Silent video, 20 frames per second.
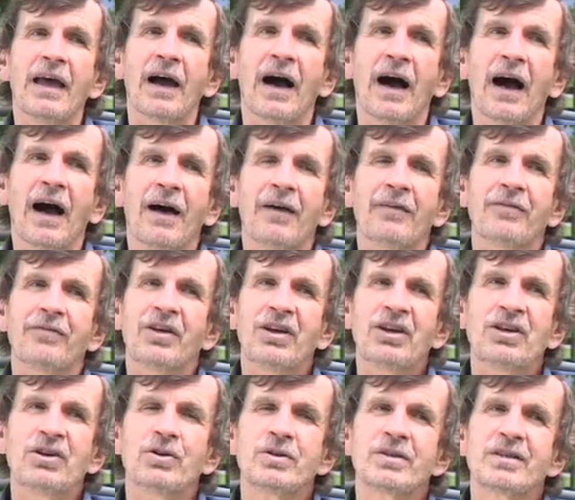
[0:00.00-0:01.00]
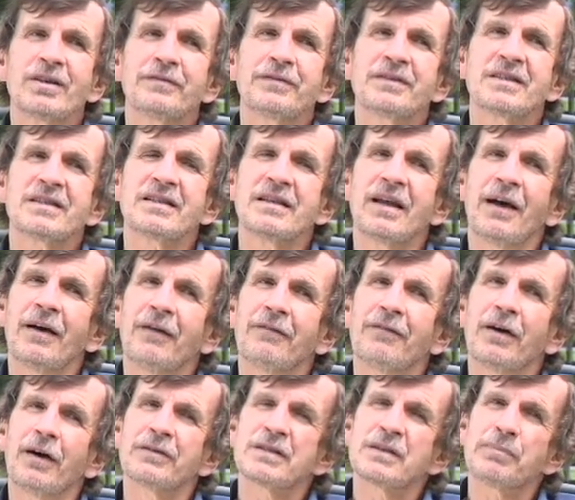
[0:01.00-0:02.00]
Uh, the use of,
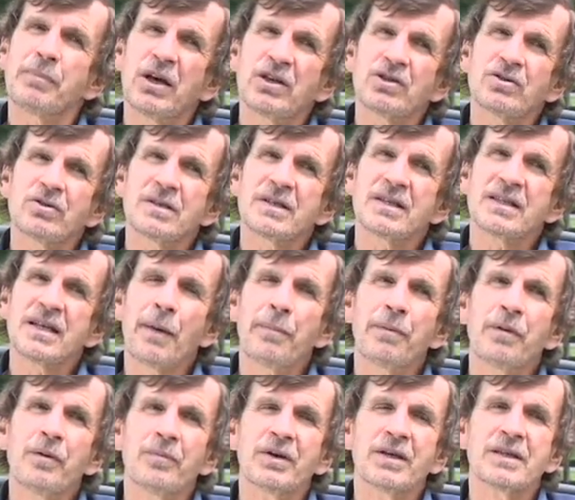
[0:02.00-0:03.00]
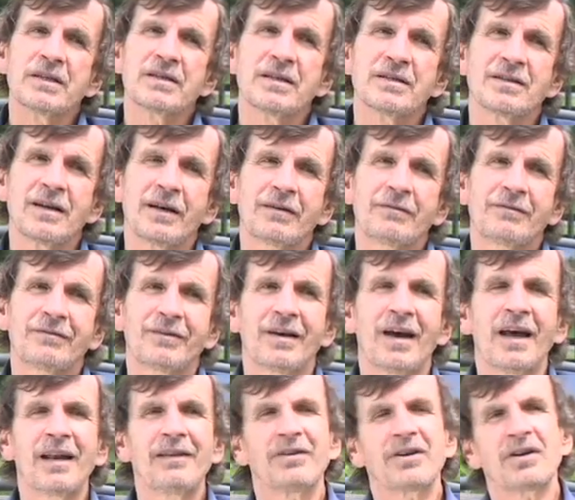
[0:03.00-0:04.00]
of, of special supplements is a
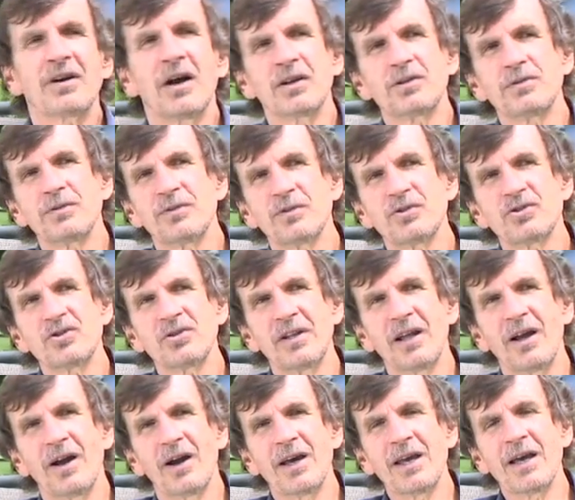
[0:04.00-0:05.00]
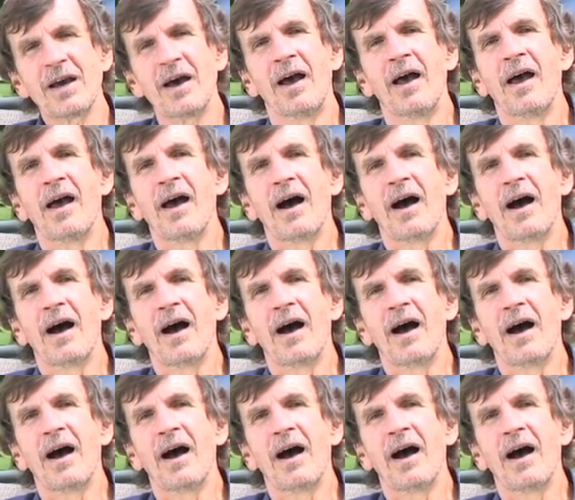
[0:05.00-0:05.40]
kind of a controversial area.